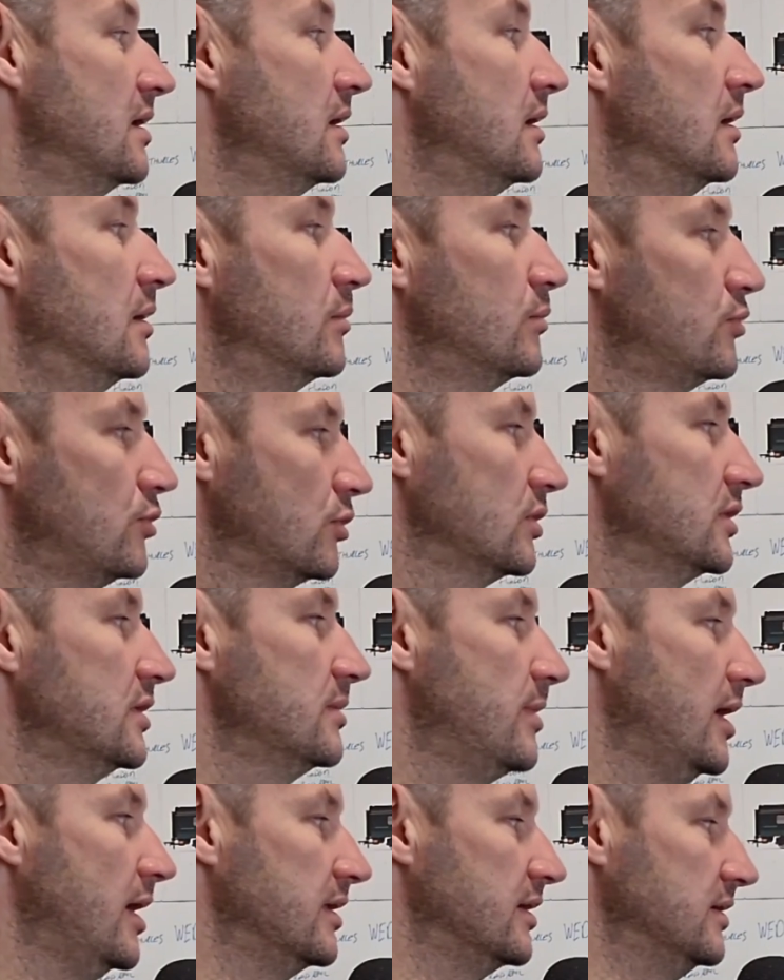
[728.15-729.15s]
purely by
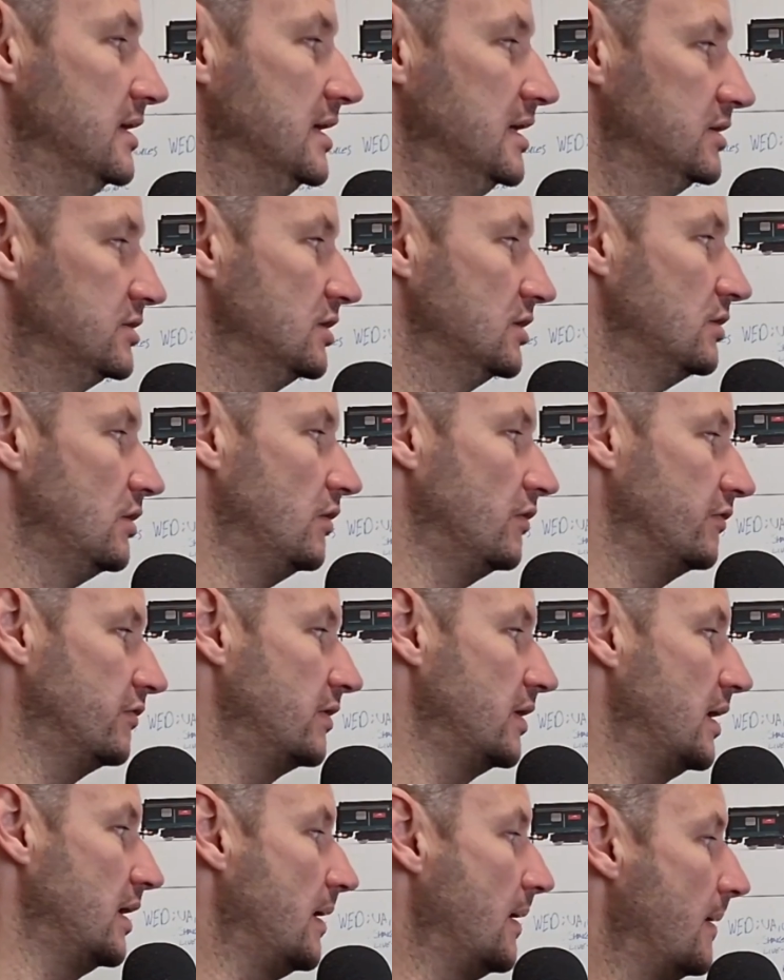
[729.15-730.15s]
their nature of
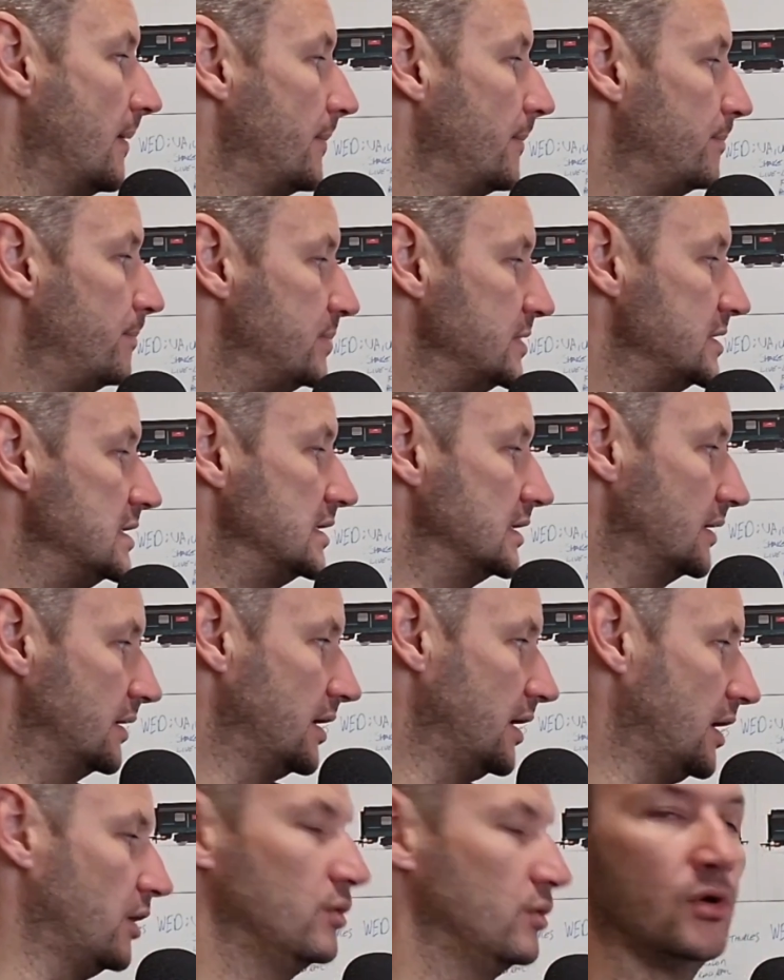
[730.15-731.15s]
being
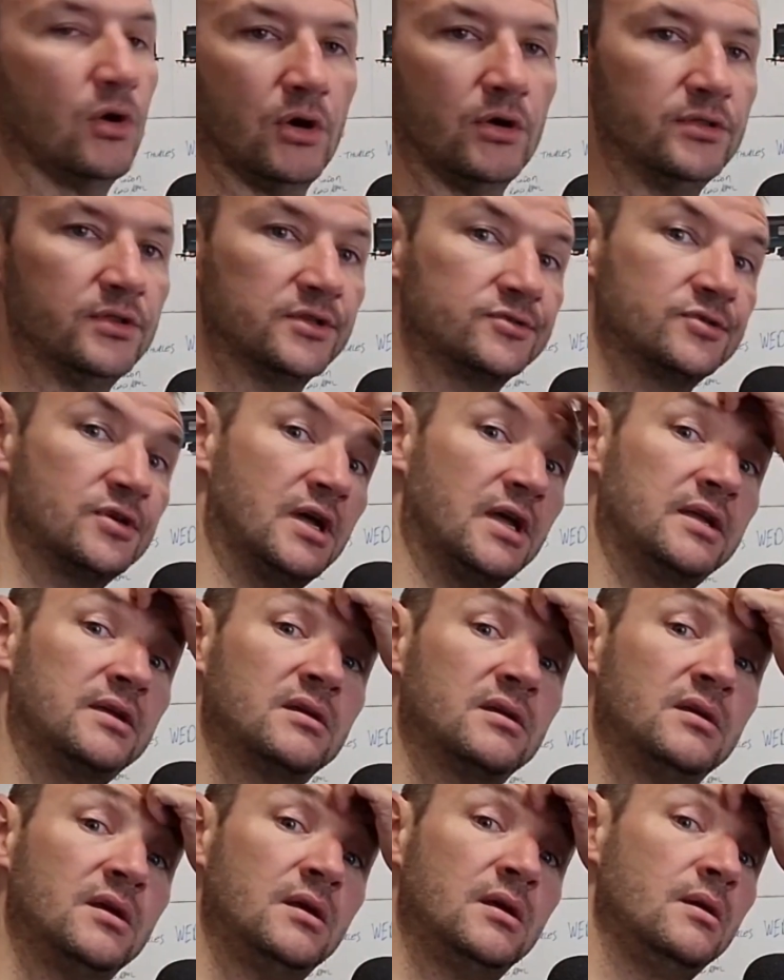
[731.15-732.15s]
out on the track.
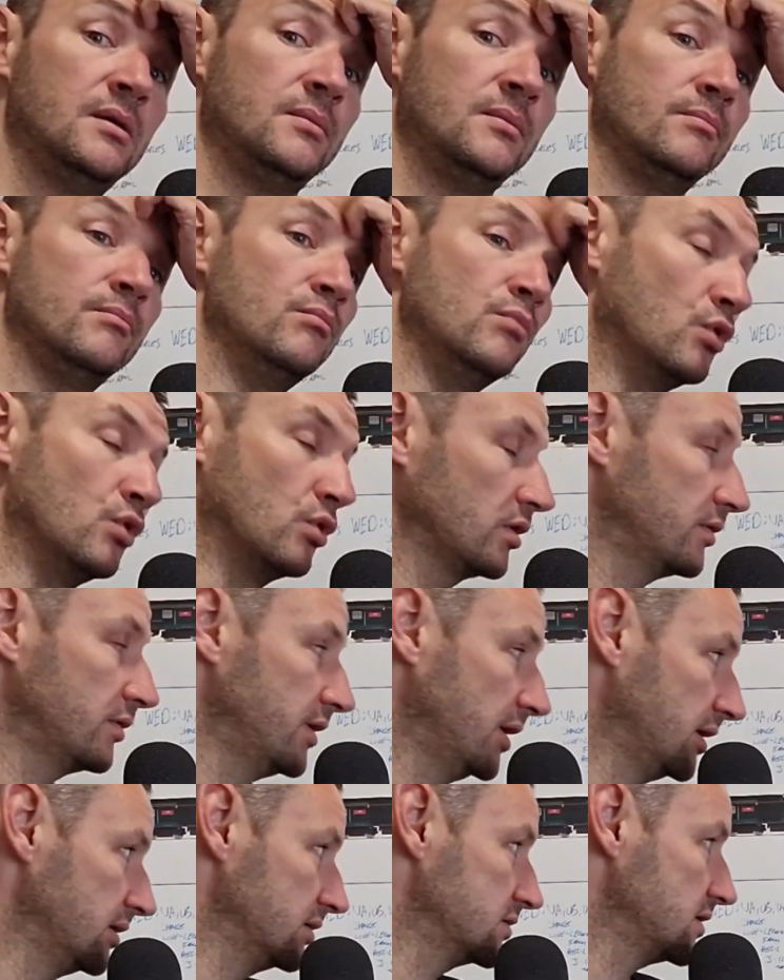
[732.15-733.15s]
More
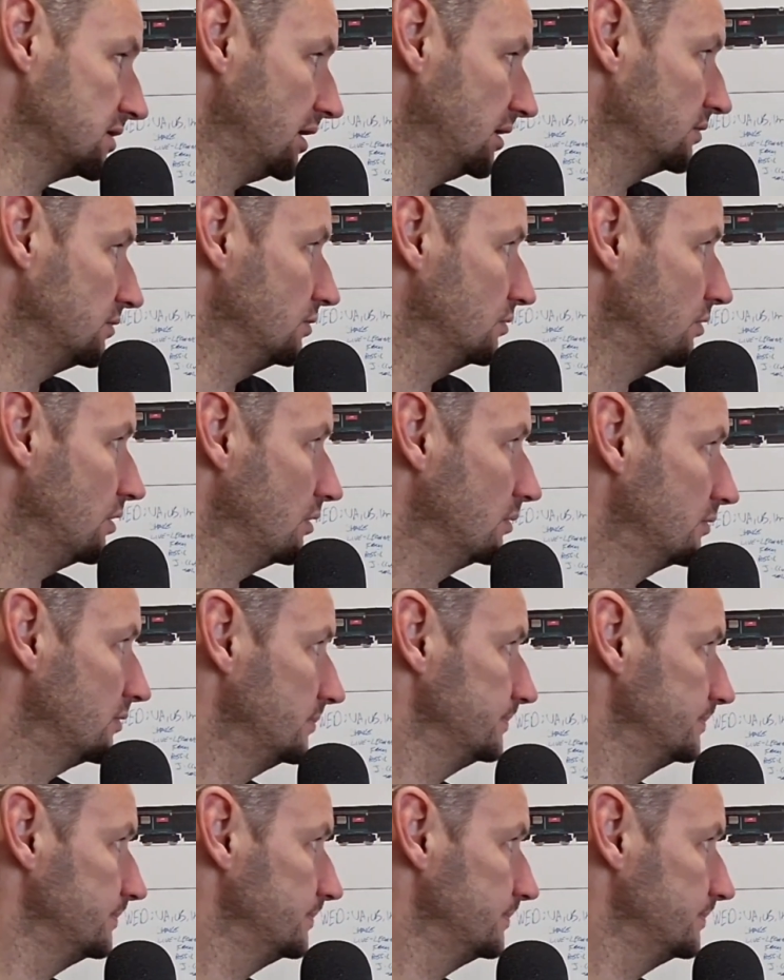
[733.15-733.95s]
things can go wrong with them.